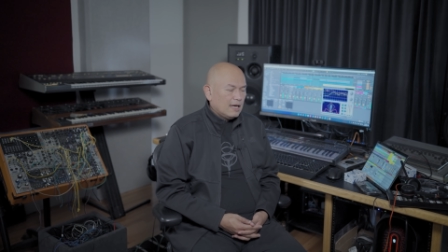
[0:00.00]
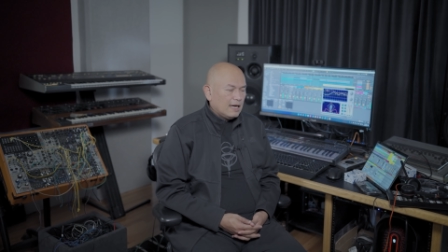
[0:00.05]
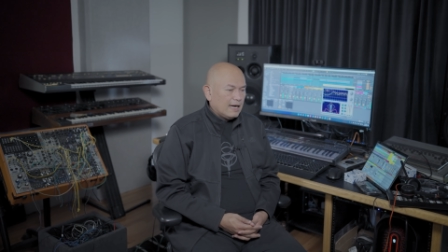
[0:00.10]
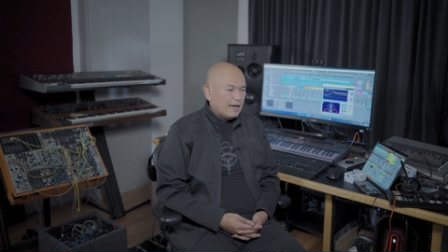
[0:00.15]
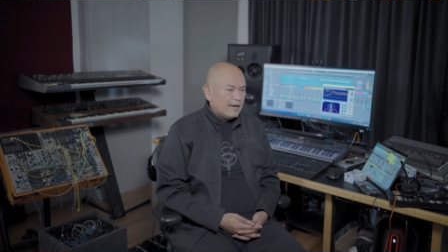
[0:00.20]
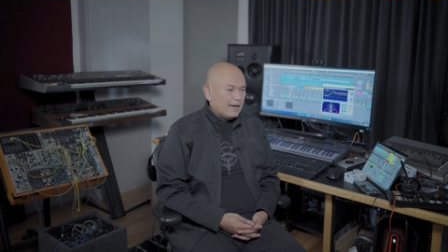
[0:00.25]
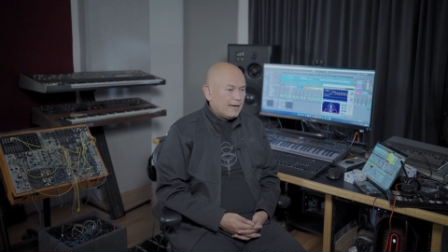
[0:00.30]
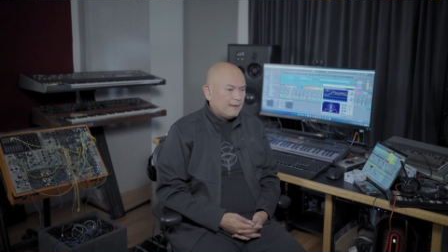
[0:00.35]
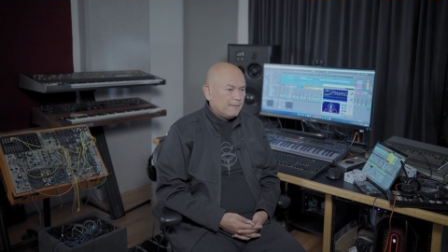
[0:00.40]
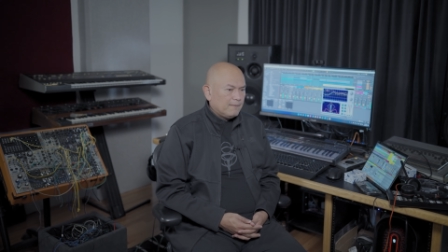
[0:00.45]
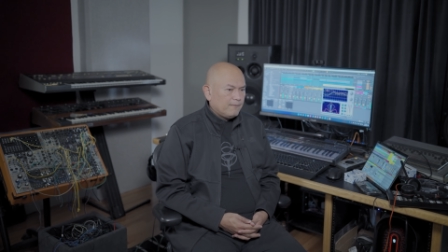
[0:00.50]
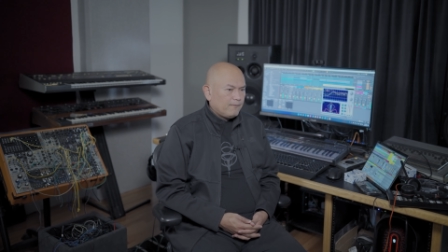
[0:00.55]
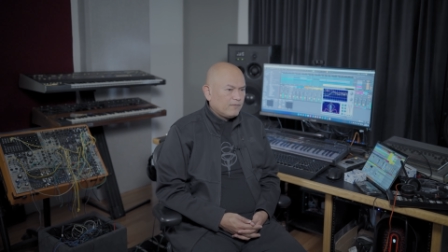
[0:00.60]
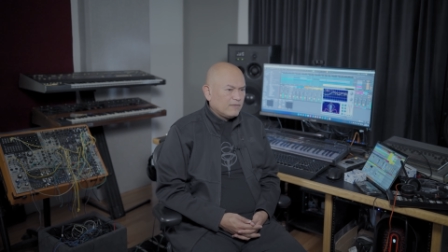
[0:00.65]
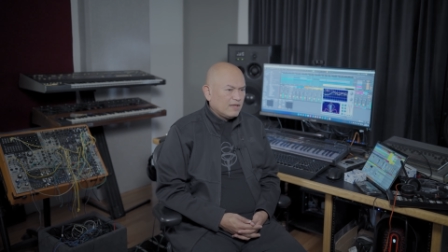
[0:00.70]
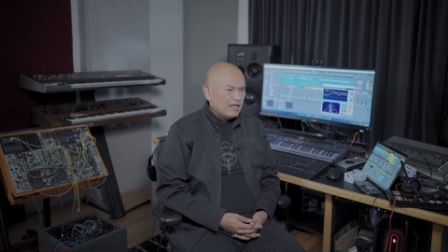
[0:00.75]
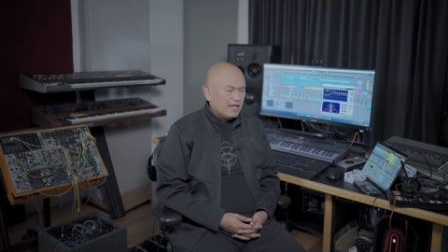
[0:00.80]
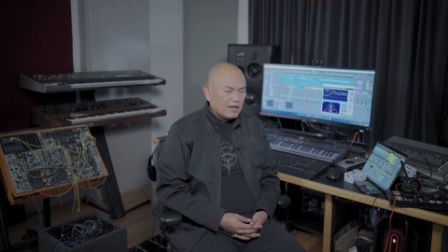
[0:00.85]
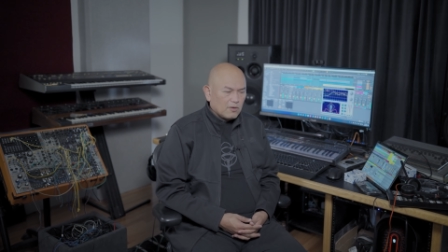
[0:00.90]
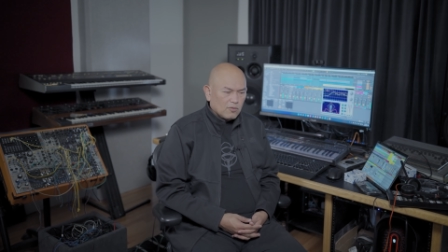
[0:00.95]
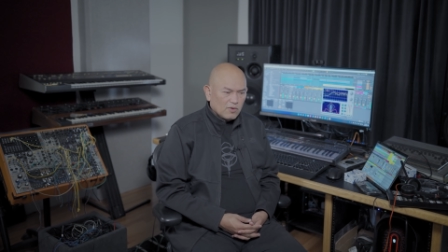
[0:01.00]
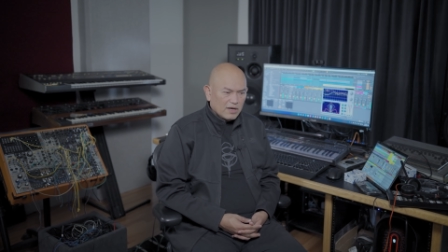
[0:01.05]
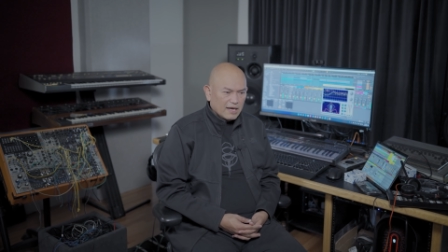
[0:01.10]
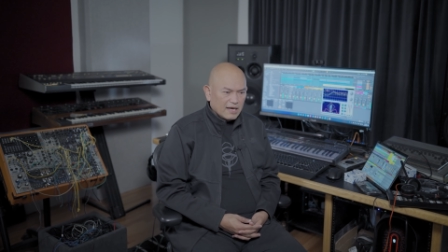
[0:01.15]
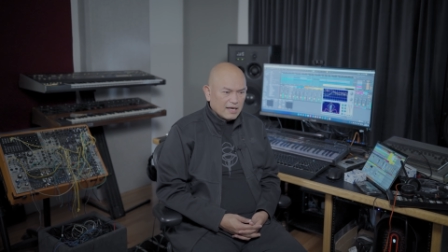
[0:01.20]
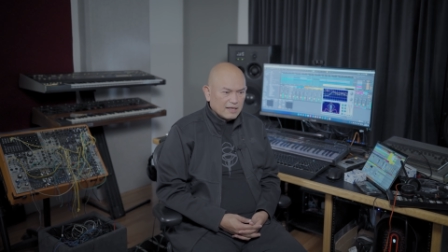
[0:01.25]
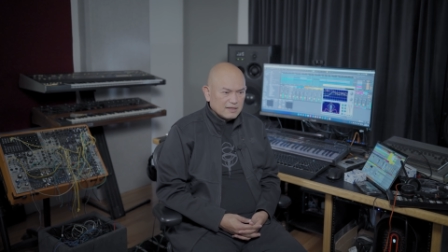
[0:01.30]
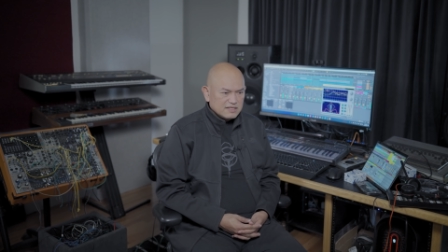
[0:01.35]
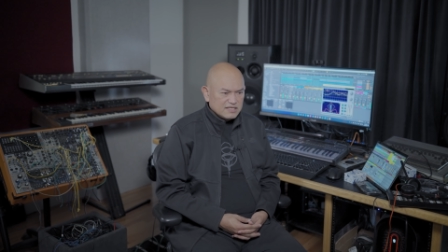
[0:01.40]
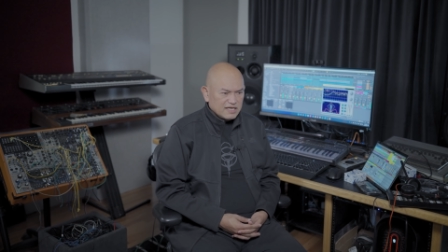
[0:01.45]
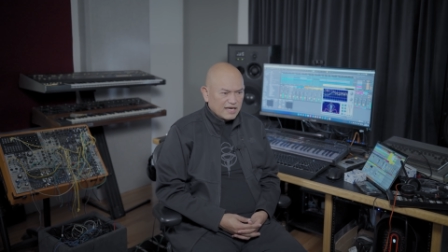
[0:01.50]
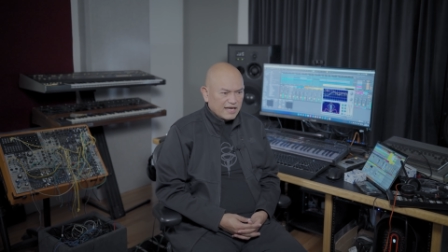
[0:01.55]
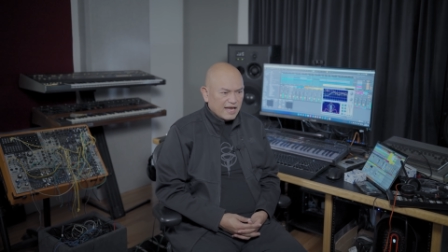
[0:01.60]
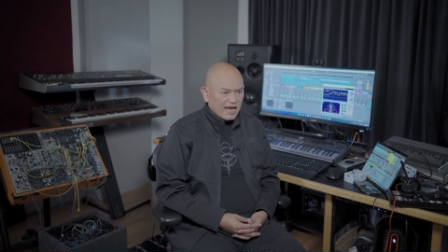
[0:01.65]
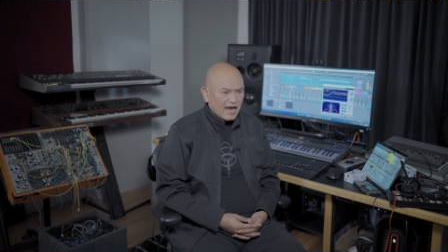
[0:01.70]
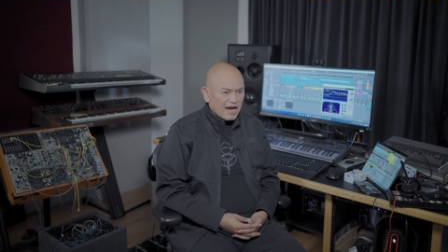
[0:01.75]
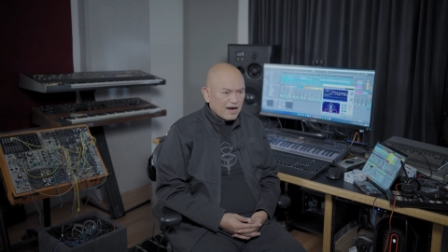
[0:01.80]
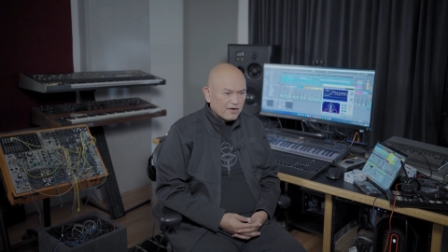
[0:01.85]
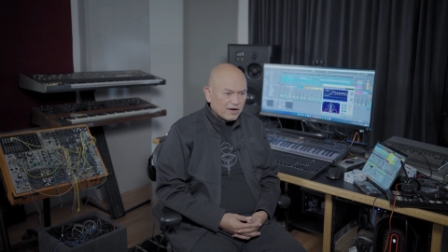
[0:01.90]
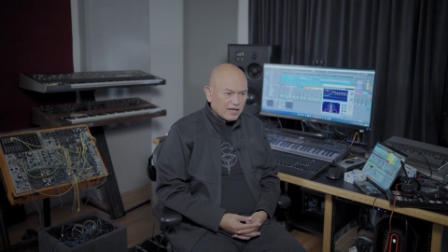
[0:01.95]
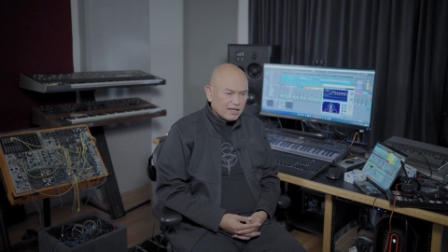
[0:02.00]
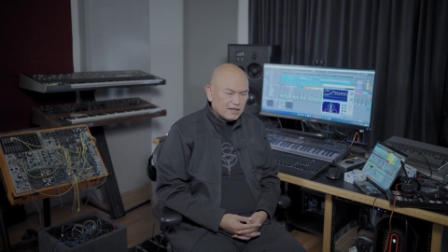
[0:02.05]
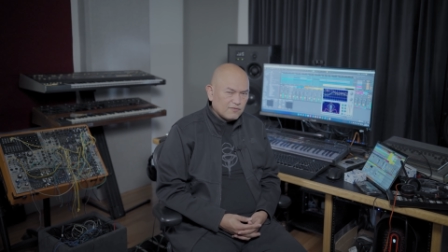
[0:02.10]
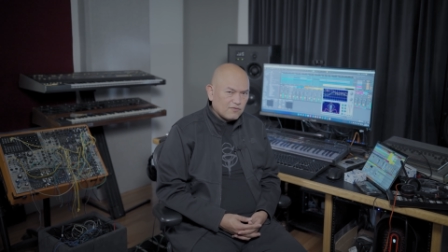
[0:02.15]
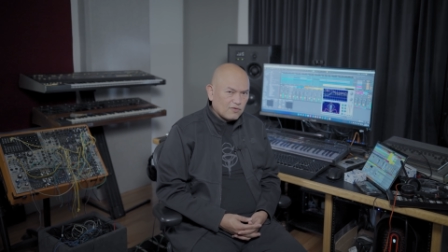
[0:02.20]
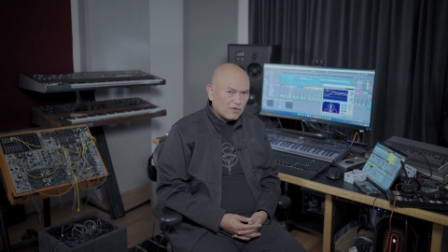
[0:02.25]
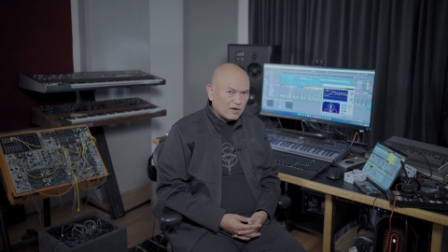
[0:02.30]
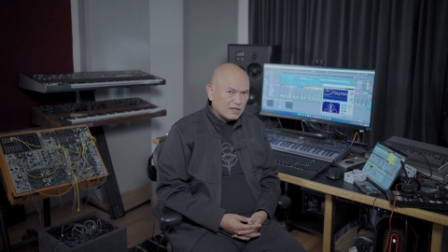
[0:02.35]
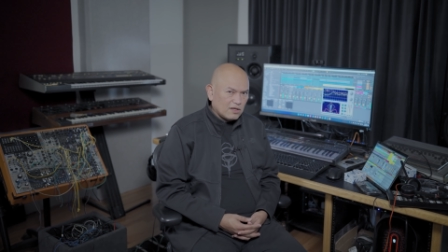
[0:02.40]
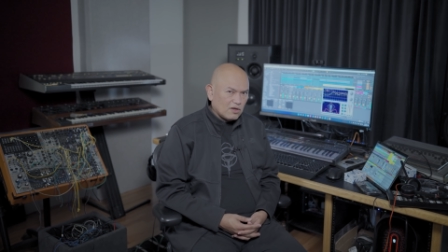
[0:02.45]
Um, then we got Jay Garrett for